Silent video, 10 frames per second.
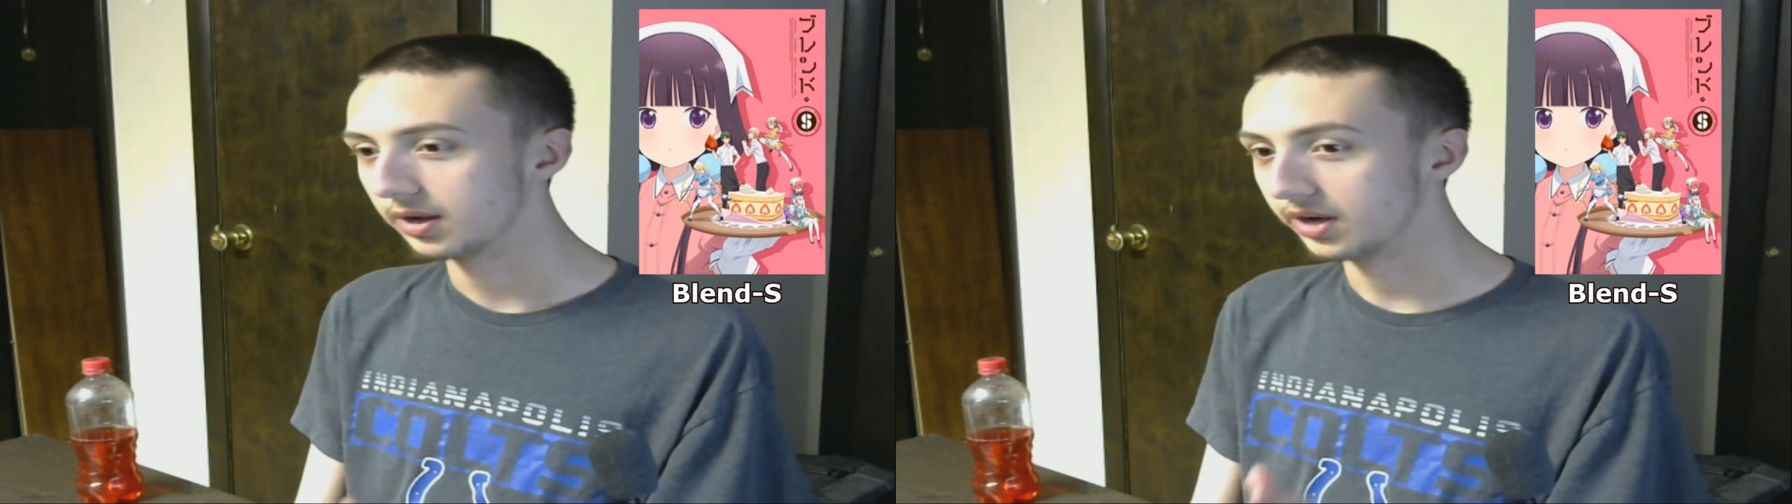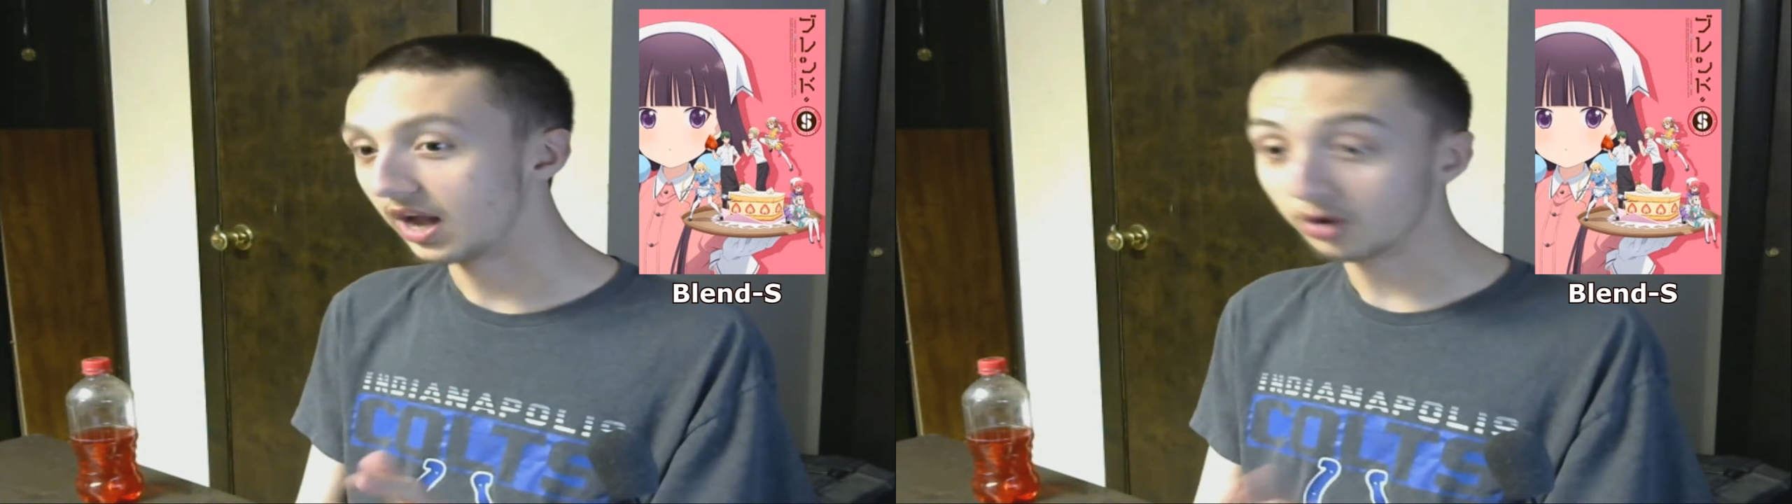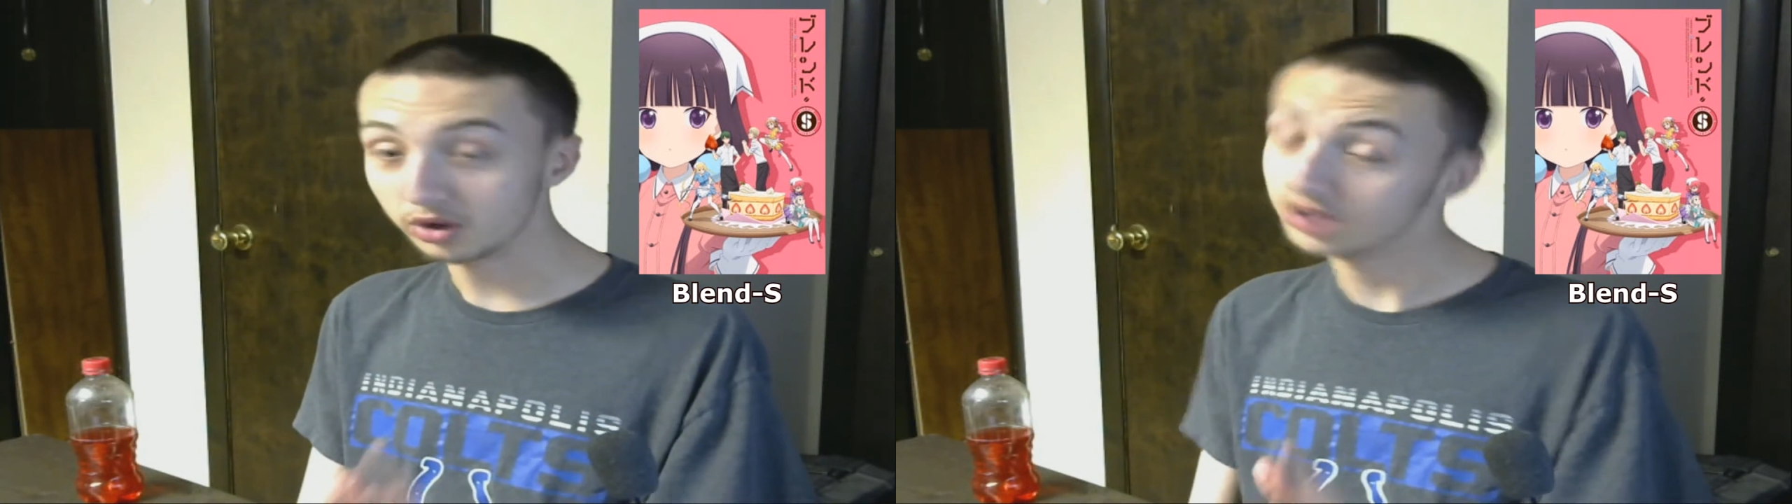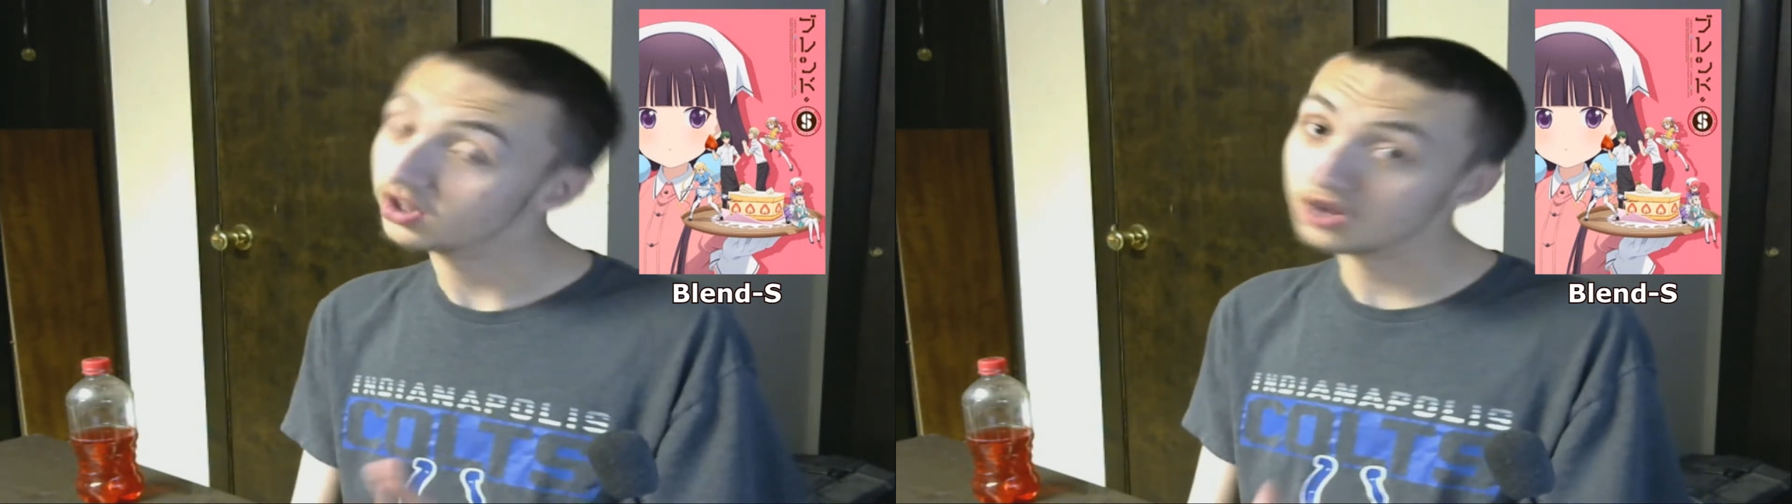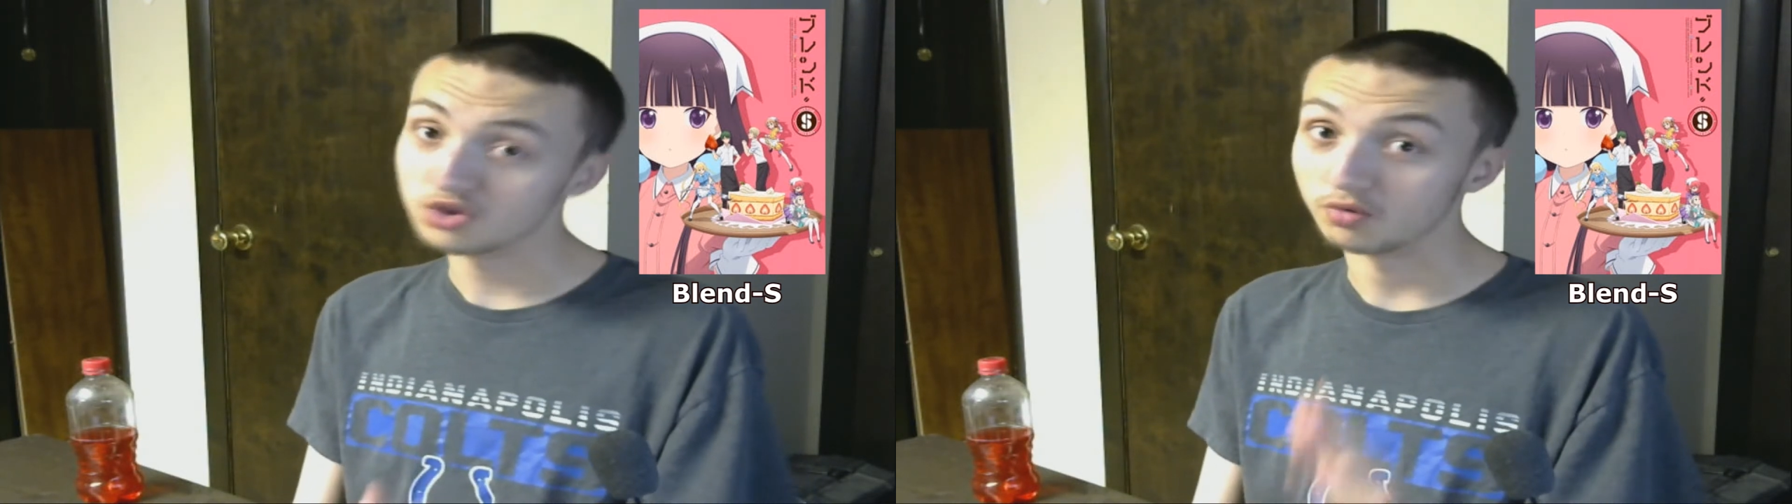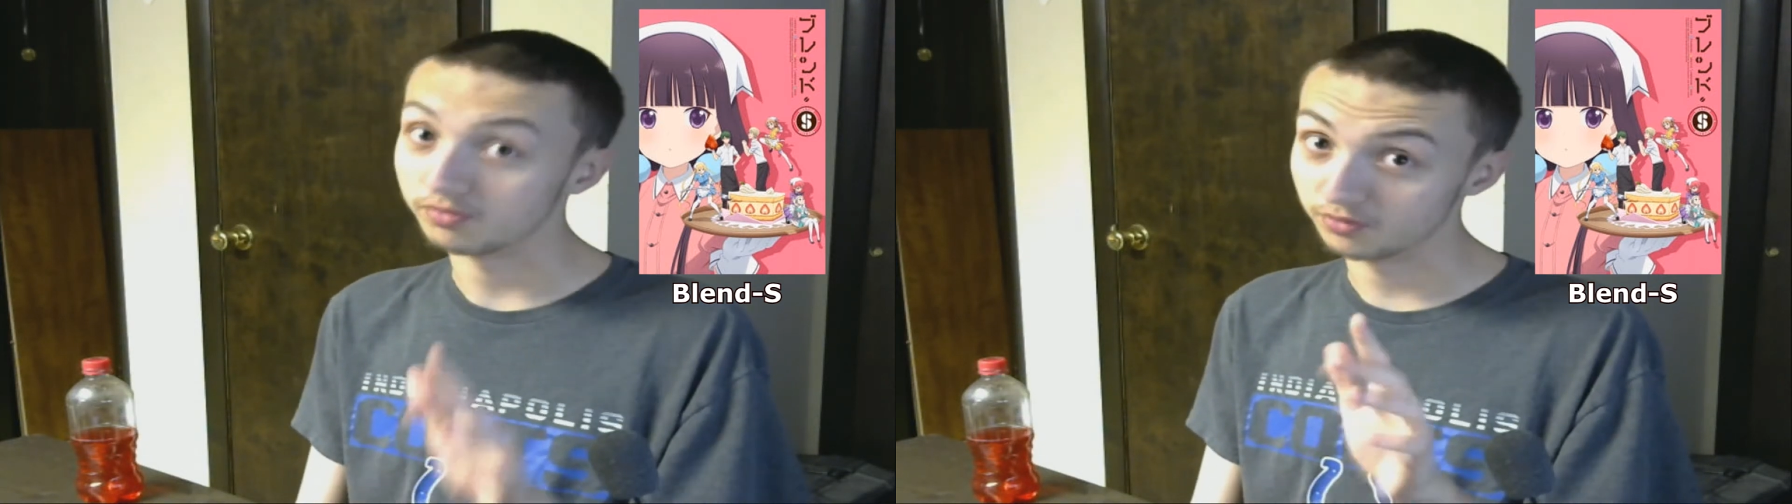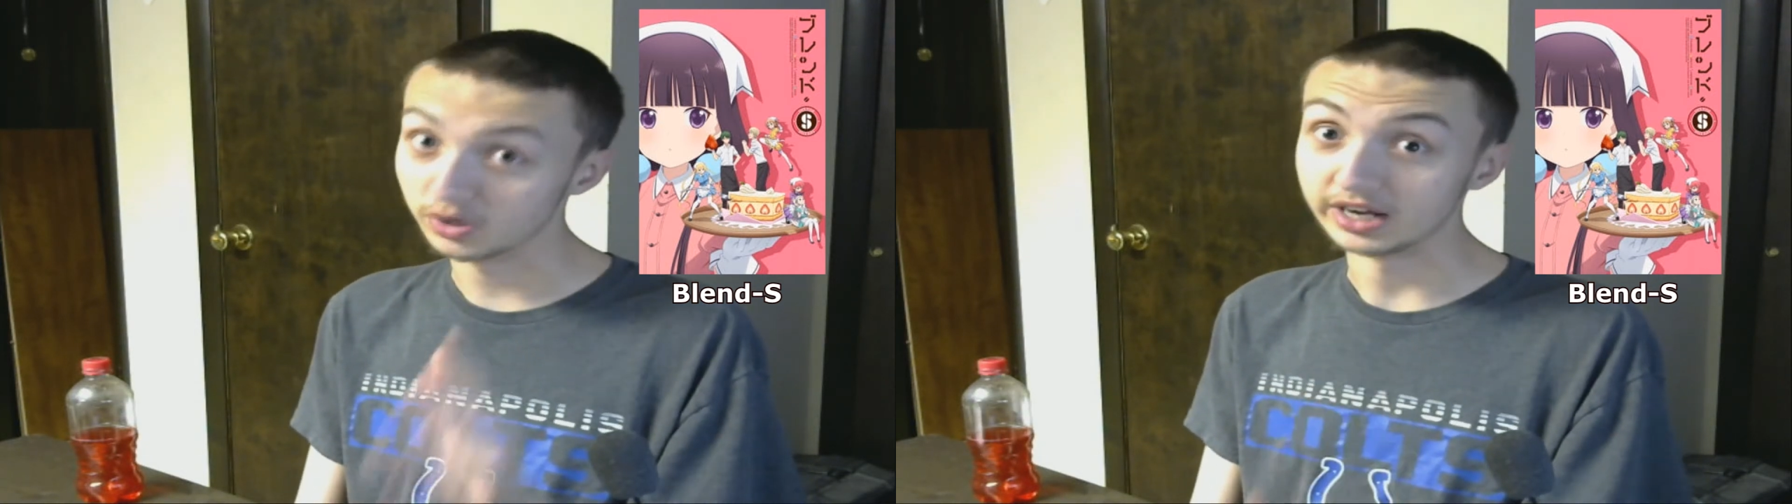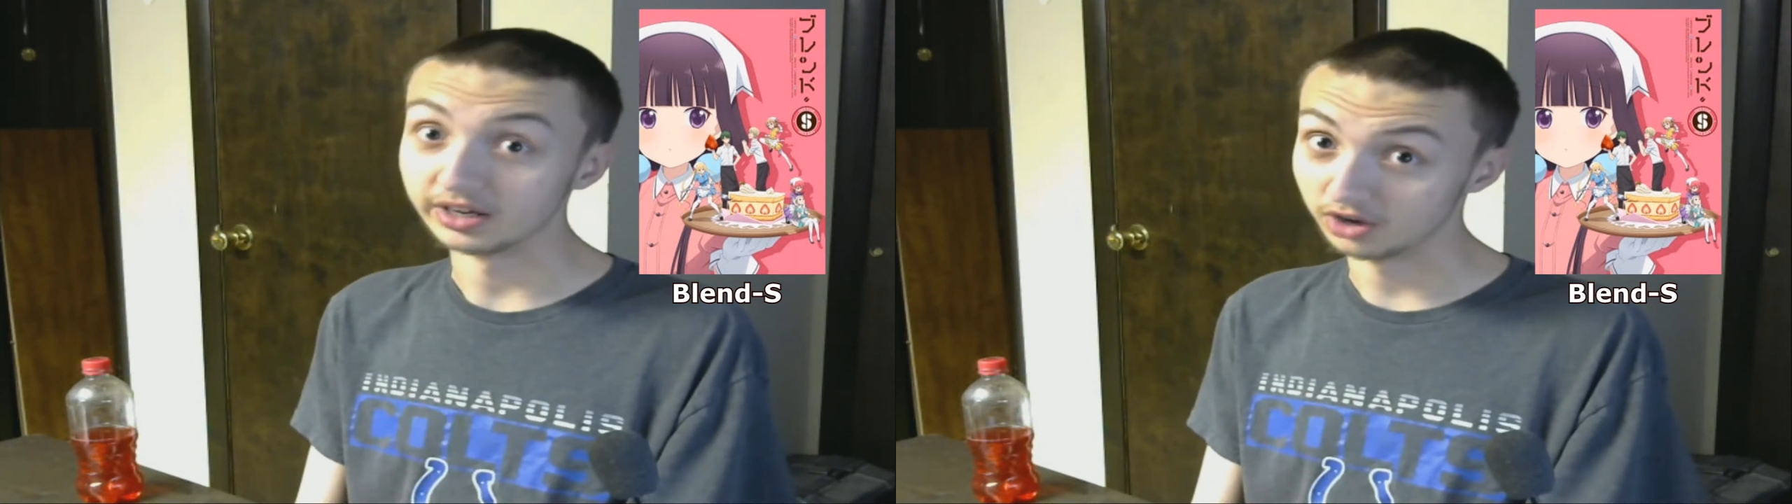Not only is the intro
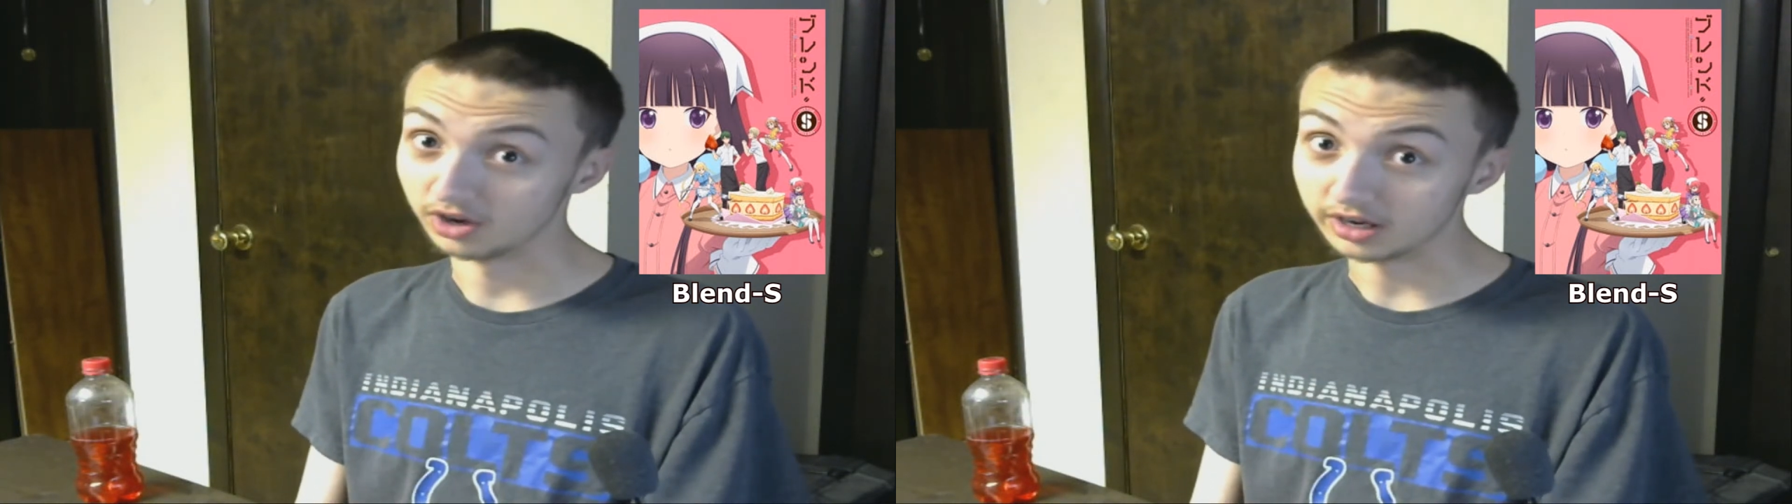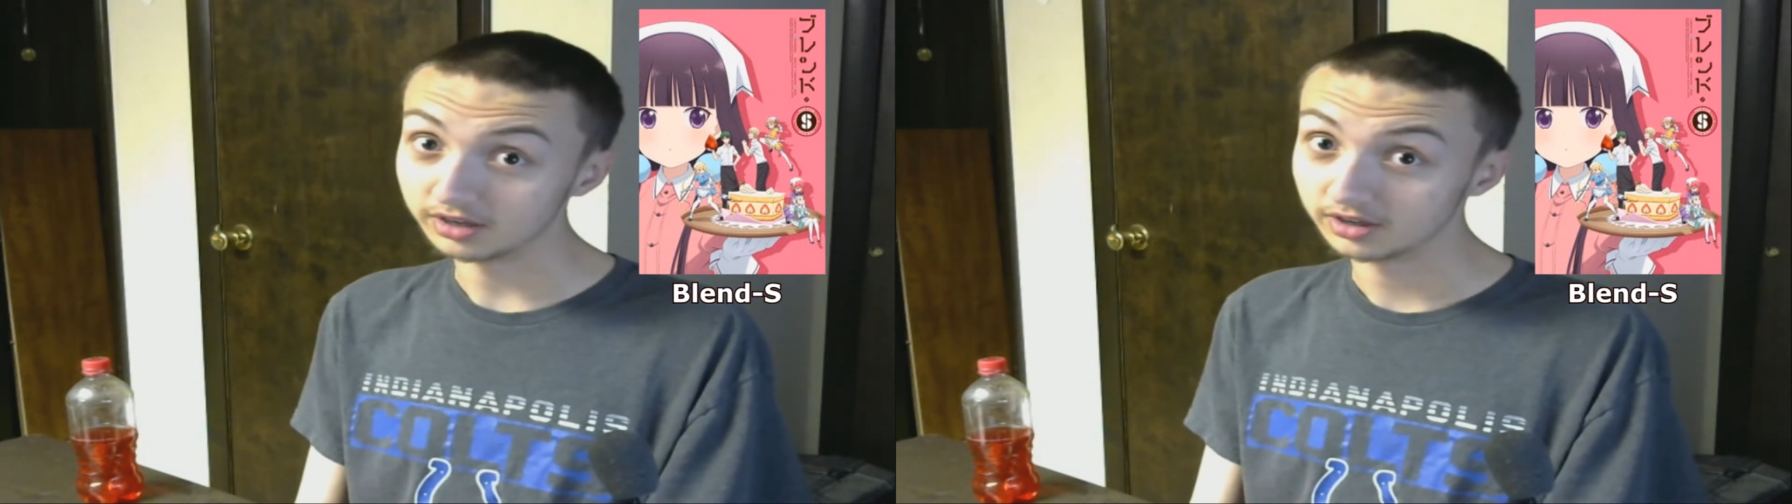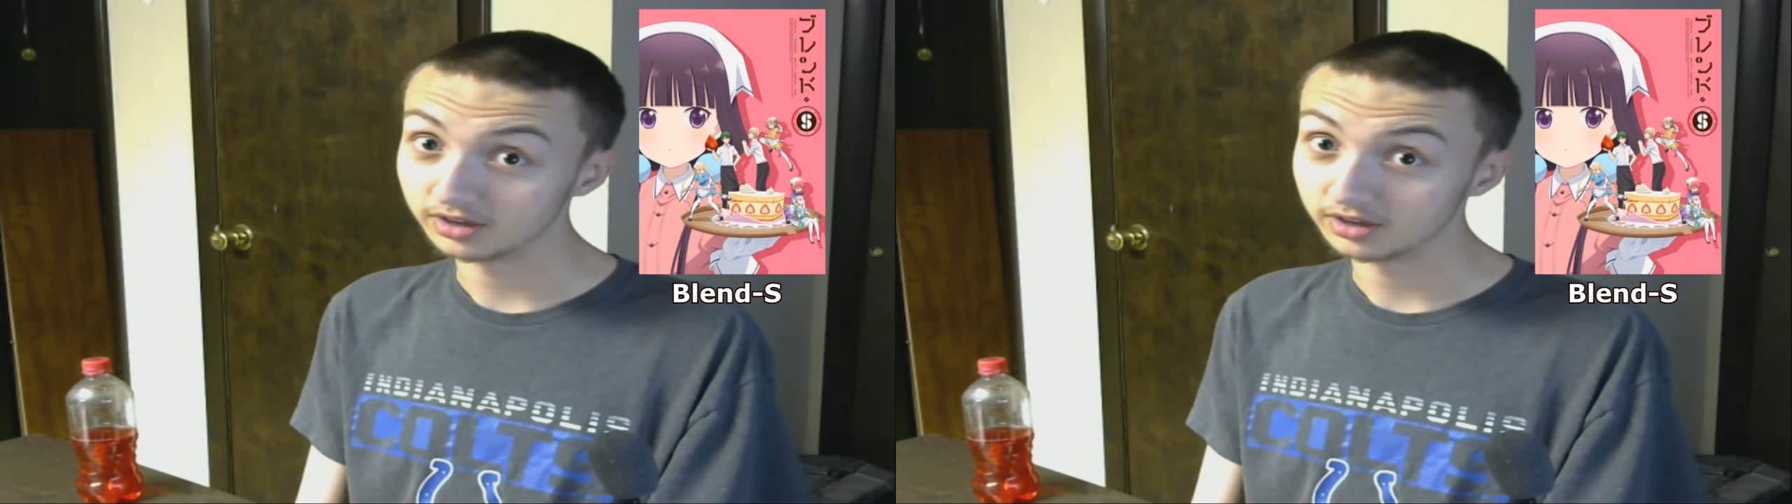freaking good,